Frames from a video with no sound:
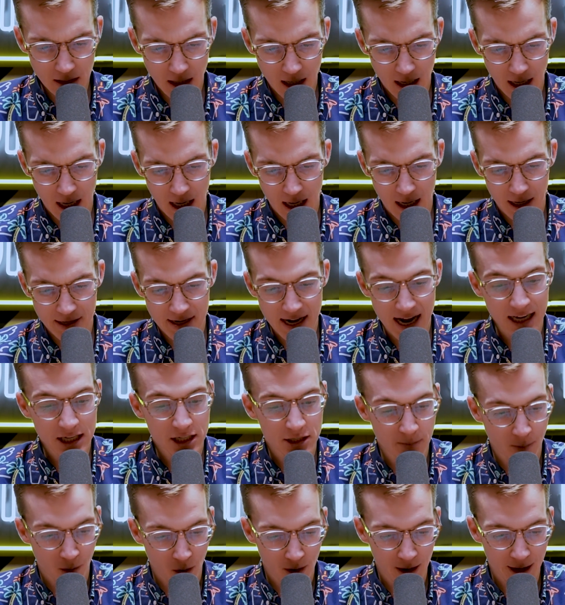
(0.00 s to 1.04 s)

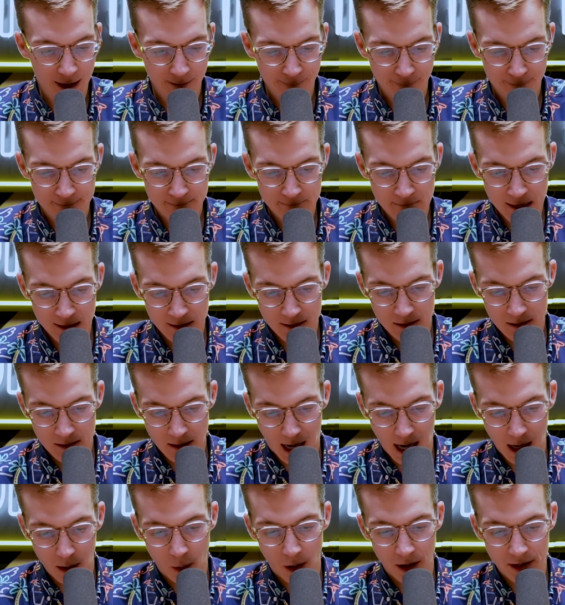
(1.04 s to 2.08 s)
Next morning,
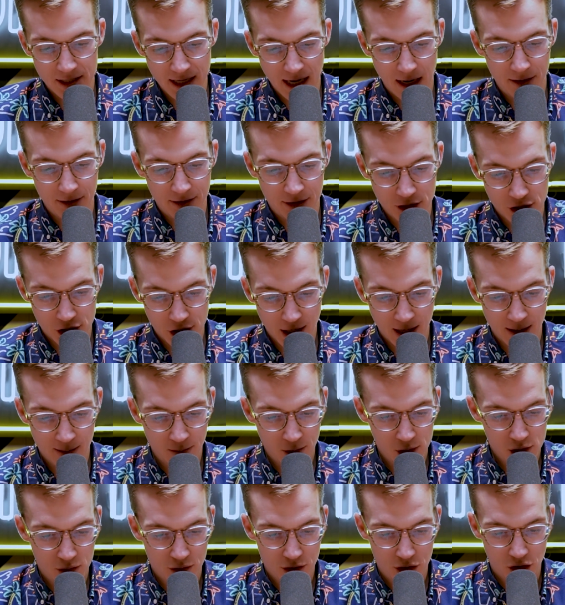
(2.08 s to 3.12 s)
I worked out at the gym,
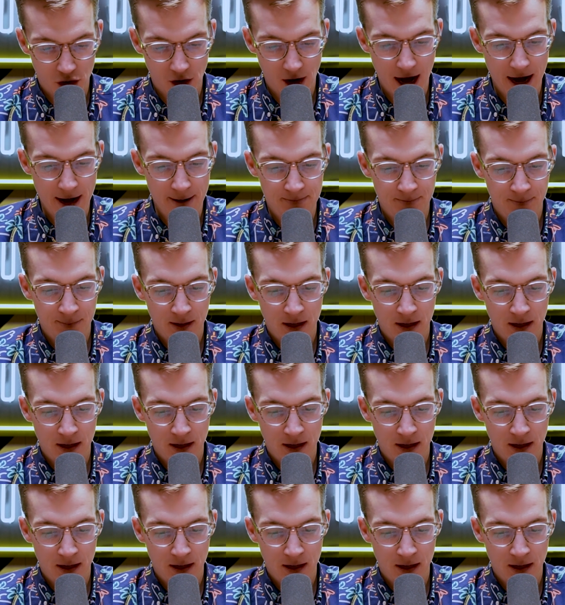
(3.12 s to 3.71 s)
which was great,